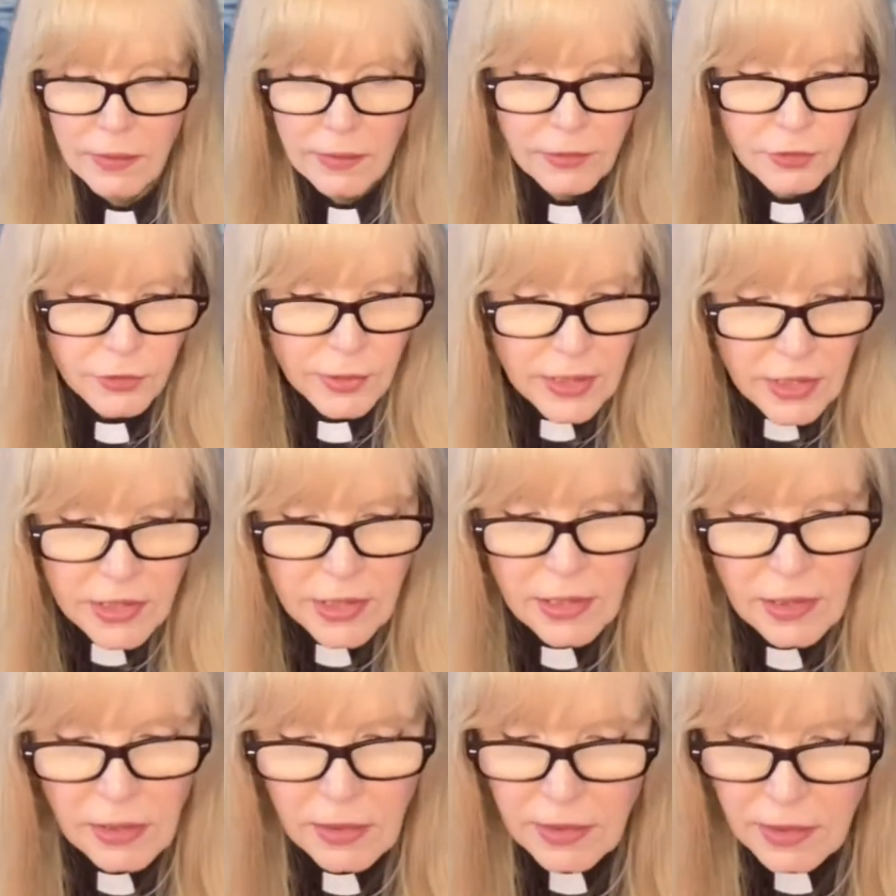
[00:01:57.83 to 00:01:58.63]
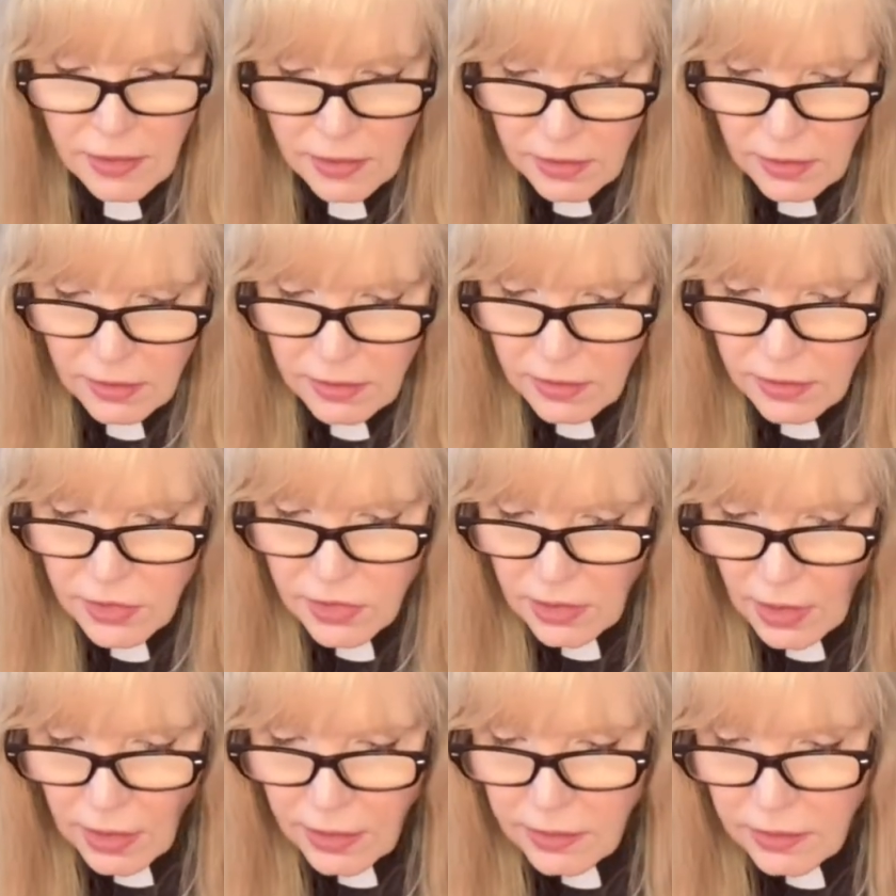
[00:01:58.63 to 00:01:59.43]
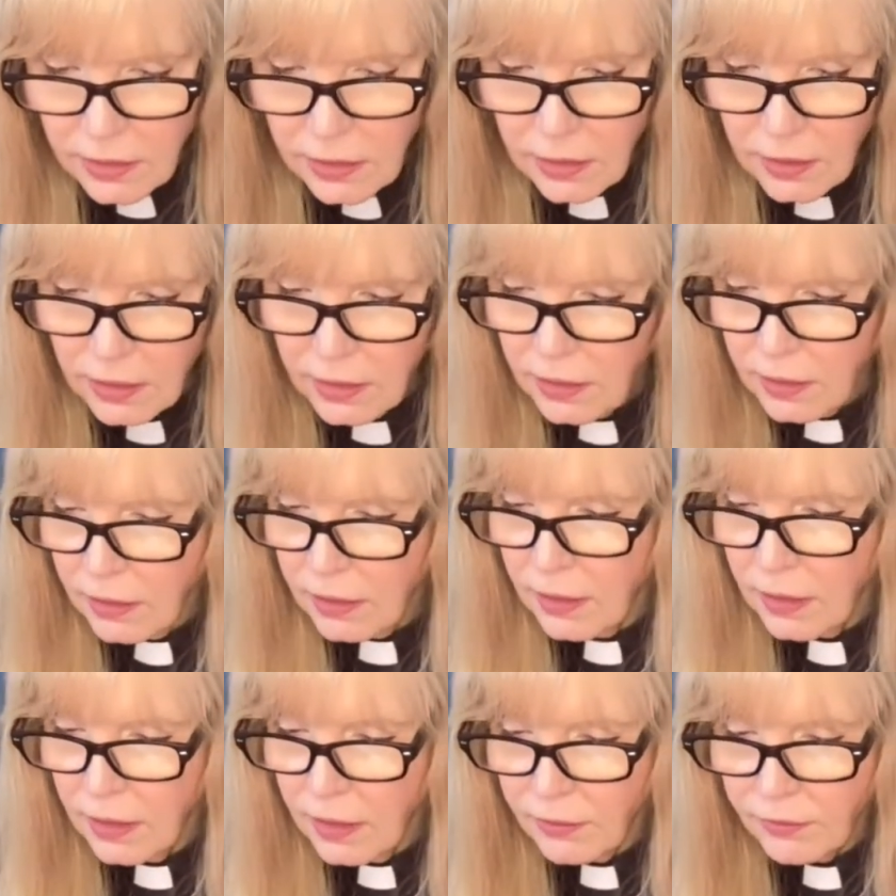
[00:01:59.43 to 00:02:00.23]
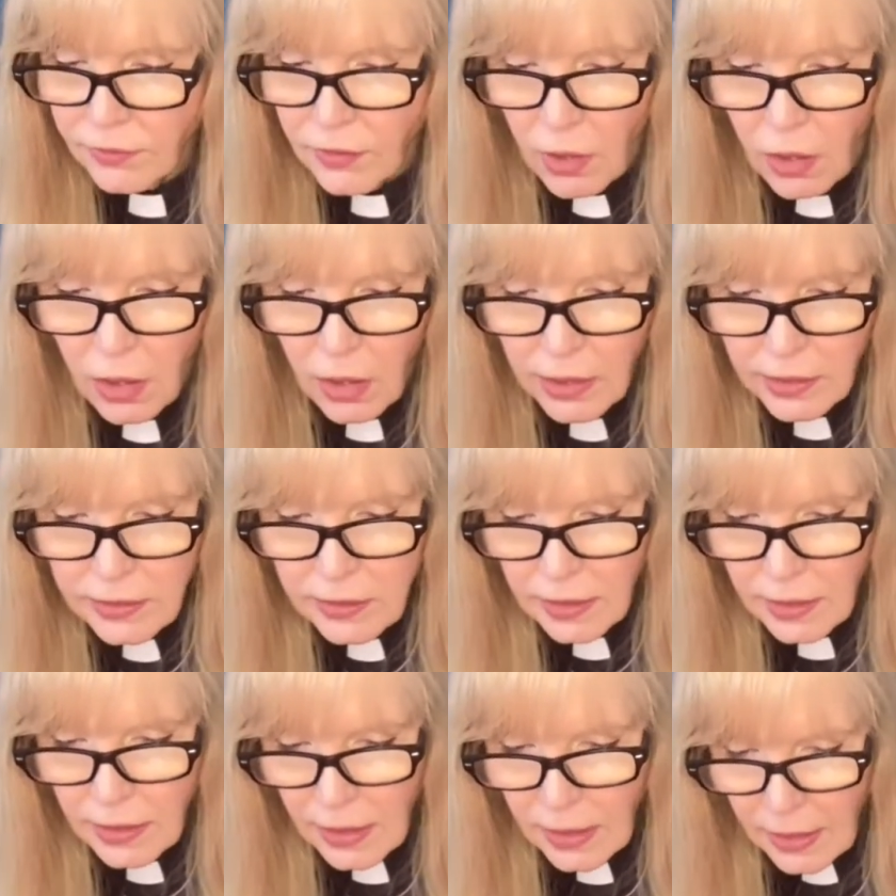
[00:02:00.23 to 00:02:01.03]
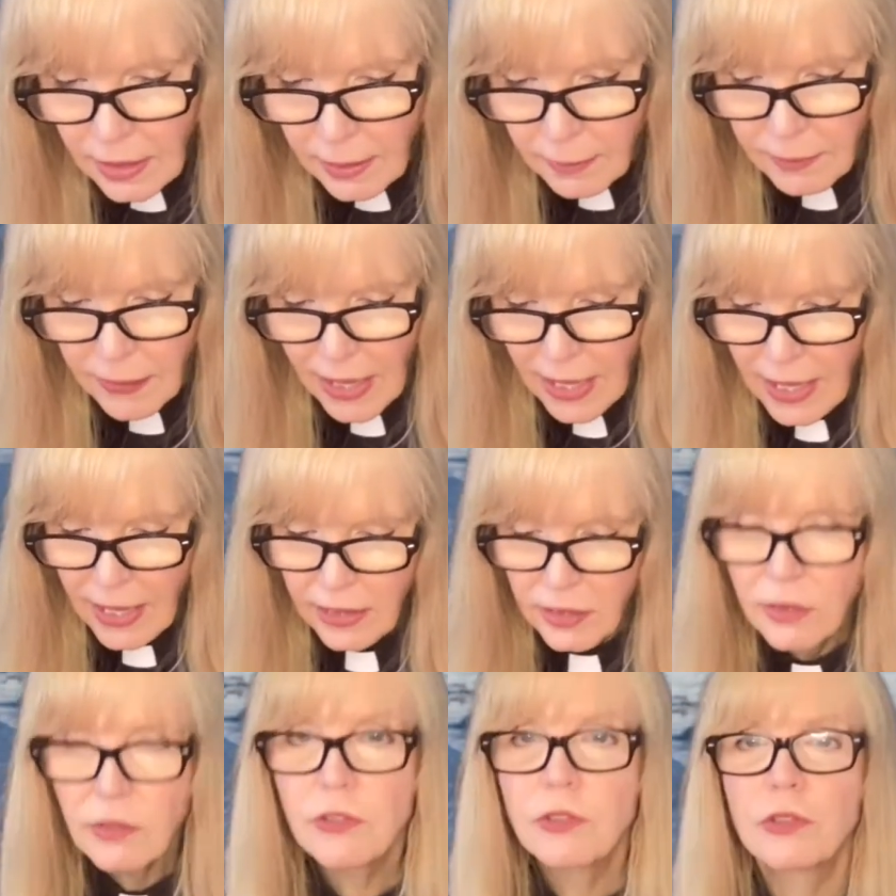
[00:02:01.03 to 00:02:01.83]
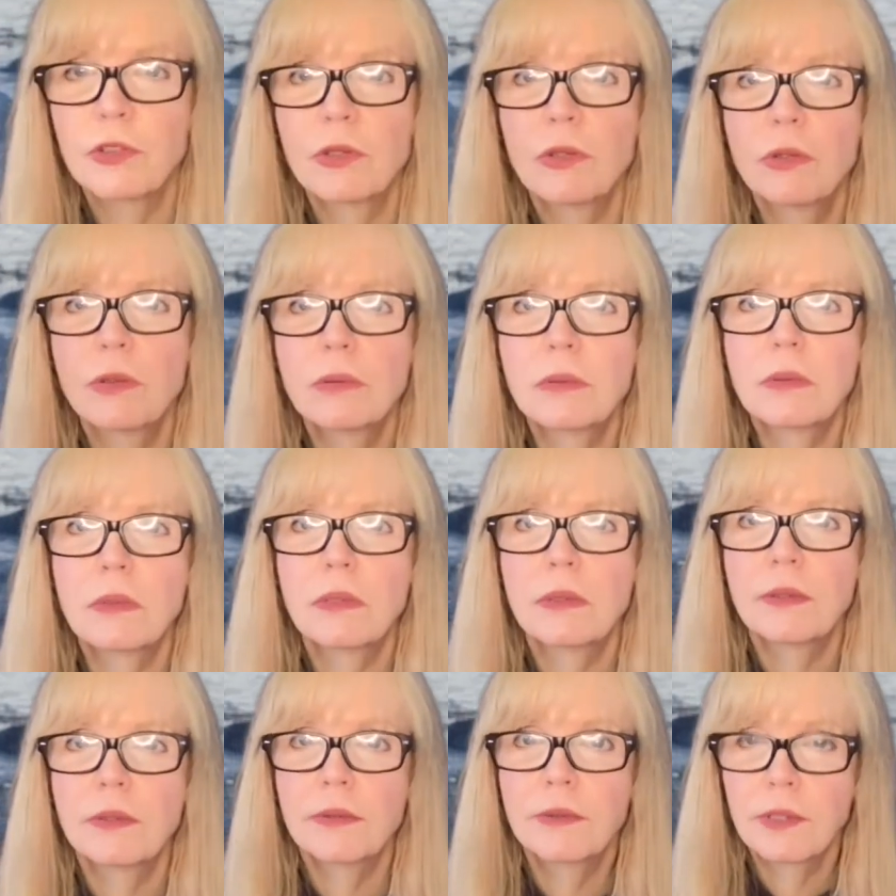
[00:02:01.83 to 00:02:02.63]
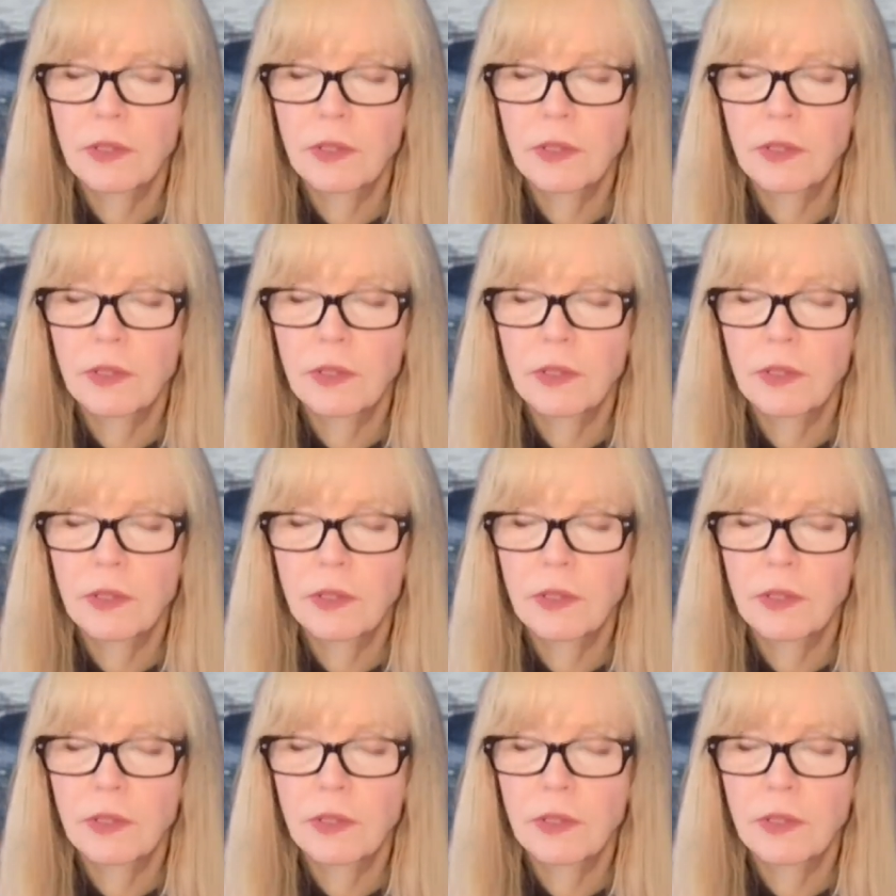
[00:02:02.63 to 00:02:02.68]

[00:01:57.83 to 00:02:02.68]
tracing the Son of God back to the